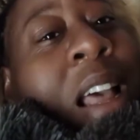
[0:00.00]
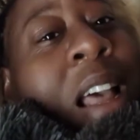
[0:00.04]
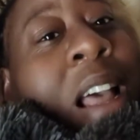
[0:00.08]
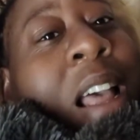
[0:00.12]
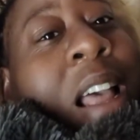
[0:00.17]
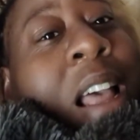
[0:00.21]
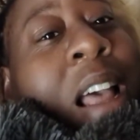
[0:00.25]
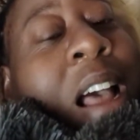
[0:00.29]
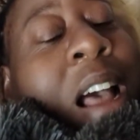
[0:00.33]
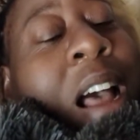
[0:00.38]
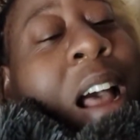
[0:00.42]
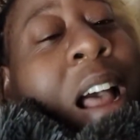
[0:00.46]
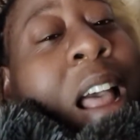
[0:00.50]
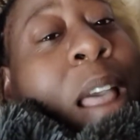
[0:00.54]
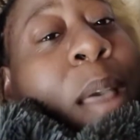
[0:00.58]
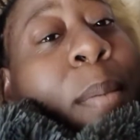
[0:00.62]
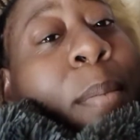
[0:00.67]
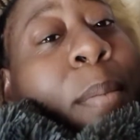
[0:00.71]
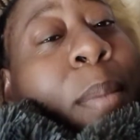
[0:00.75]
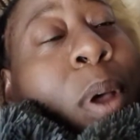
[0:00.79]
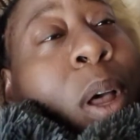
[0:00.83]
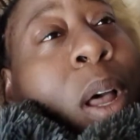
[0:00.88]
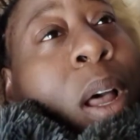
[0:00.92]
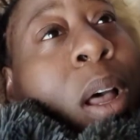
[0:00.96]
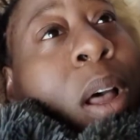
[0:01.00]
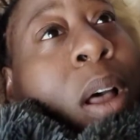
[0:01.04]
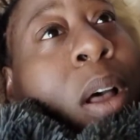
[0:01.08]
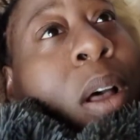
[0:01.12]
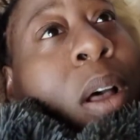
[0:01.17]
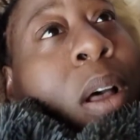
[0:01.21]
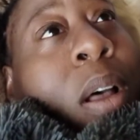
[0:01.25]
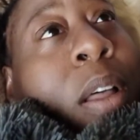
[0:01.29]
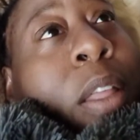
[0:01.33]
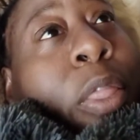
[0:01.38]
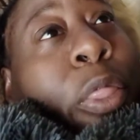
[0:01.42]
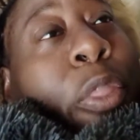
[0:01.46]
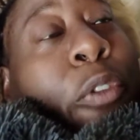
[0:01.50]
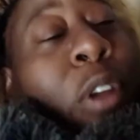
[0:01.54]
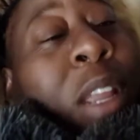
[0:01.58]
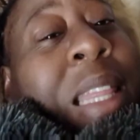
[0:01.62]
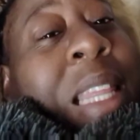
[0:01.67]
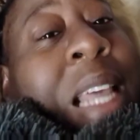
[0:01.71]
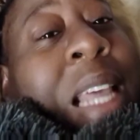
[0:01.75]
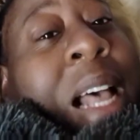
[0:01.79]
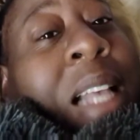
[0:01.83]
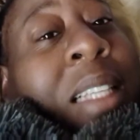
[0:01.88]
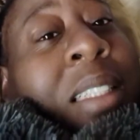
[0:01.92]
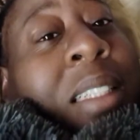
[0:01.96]
I am
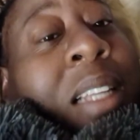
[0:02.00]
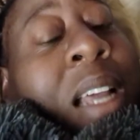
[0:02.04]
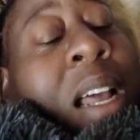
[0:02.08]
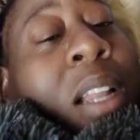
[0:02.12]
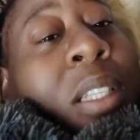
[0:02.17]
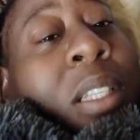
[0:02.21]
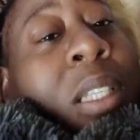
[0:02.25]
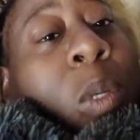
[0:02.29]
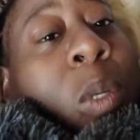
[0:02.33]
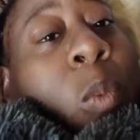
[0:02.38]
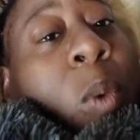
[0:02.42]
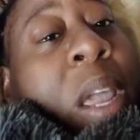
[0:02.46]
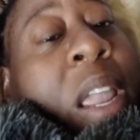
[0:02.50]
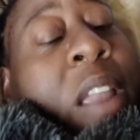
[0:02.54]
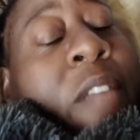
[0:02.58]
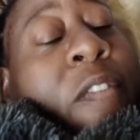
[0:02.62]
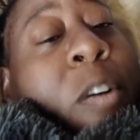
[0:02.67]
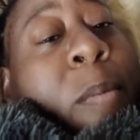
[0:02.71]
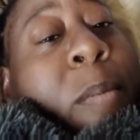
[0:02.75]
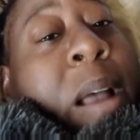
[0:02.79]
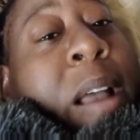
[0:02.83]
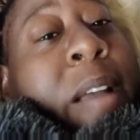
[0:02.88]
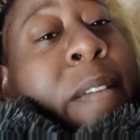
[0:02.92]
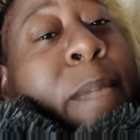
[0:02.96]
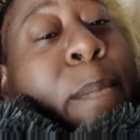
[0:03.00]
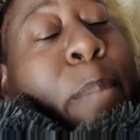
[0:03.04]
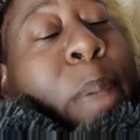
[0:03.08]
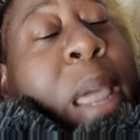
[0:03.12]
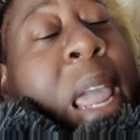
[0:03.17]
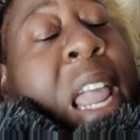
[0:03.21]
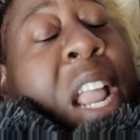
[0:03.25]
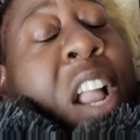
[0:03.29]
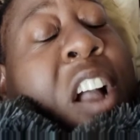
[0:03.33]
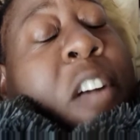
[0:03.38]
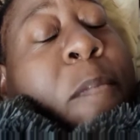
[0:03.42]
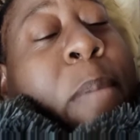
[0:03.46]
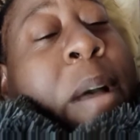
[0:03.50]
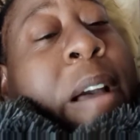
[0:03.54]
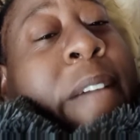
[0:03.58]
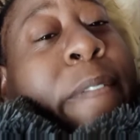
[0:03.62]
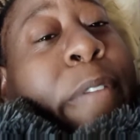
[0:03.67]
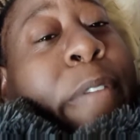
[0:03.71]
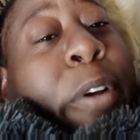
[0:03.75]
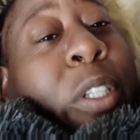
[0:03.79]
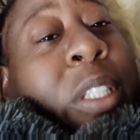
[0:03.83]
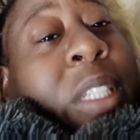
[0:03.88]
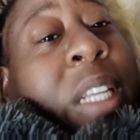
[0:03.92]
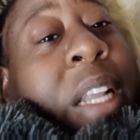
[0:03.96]
$3,000 away from paying off my
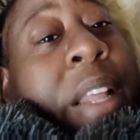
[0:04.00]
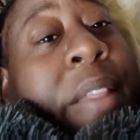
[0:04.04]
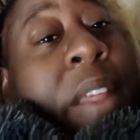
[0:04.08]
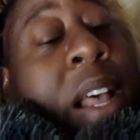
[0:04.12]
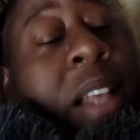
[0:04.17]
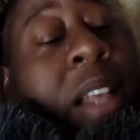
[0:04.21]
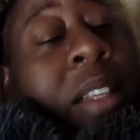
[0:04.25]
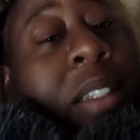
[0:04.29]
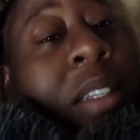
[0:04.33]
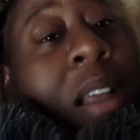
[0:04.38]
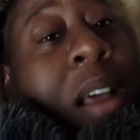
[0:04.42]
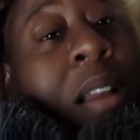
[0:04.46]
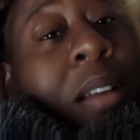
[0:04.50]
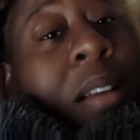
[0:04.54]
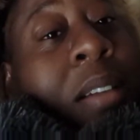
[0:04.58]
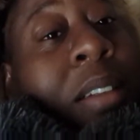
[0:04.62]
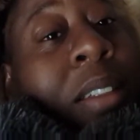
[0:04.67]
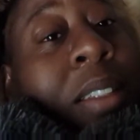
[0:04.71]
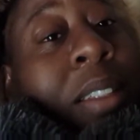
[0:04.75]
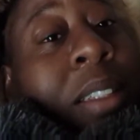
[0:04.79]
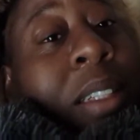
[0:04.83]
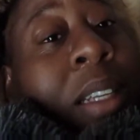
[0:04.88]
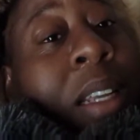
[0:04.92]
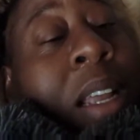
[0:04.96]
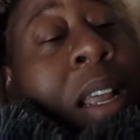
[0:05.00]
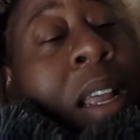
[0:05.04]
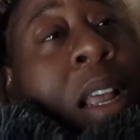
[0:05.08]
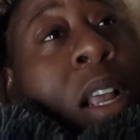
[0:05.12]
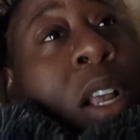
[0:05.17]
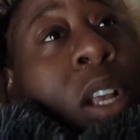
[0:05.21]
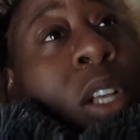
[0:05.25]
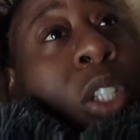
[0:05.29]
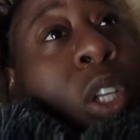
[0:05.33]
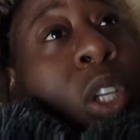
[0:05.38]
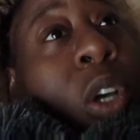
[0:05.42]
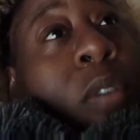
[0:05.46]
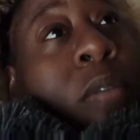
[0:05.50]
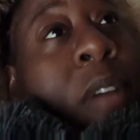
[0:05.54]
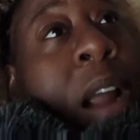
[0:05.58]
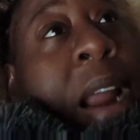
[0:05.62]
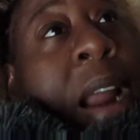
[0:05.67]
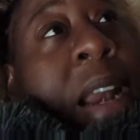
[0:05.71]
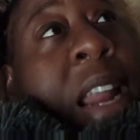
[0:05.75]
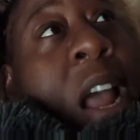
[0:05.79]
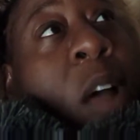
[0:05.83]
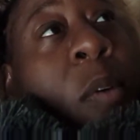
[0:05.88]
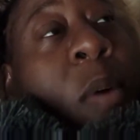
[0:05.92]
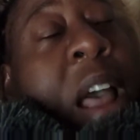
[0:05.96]
first $10,000. So right
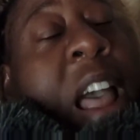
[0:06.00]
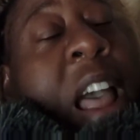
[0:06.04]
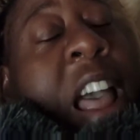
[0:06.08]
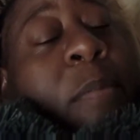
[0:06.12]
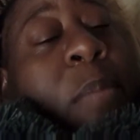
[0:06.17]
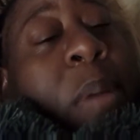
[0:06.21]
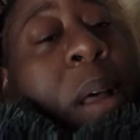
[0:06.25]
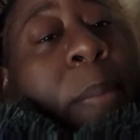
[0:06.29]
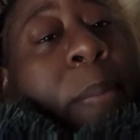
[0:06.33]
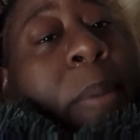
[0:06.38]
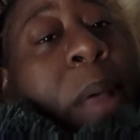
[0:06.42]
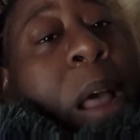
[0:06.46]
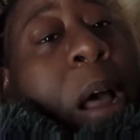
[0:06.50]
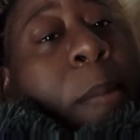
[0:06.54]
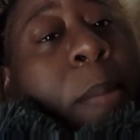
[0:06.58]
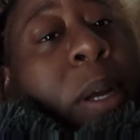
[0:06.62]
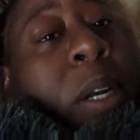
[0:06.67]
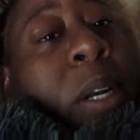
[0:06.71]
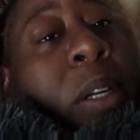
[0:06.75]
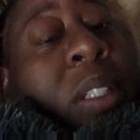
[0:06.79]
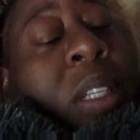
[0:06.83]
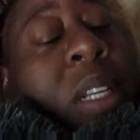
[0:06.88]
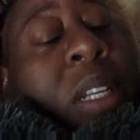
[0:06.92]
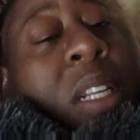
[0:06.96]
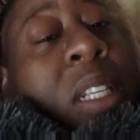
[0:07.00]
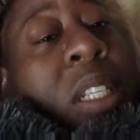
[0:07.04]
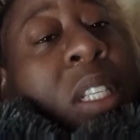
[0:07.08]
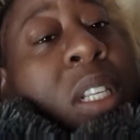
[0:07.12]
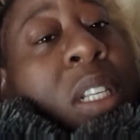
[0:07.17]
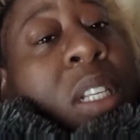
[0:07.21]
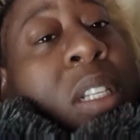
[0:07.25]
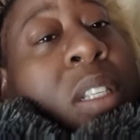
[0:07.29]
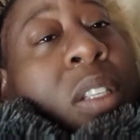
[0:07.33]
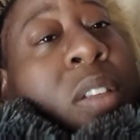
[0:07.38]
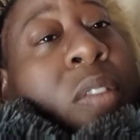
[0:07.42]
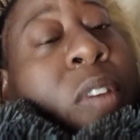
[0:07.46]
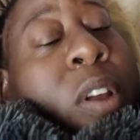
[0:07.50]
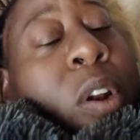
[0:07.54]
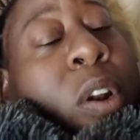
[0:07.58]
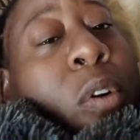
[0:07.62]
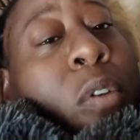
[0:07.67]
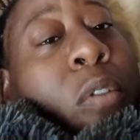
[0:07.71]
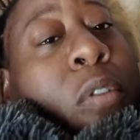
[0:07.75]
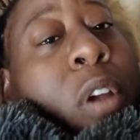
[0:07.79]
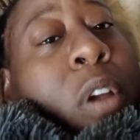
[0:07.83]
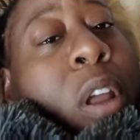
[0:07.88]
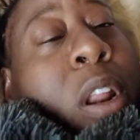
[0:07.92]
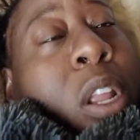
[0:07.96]
now I have my Palmetto Citizens Federal
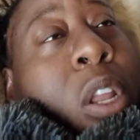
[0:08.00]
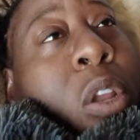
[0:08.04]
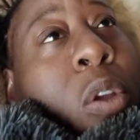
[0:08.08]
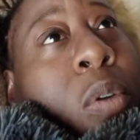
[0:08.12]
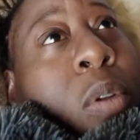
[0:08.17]
Credit Union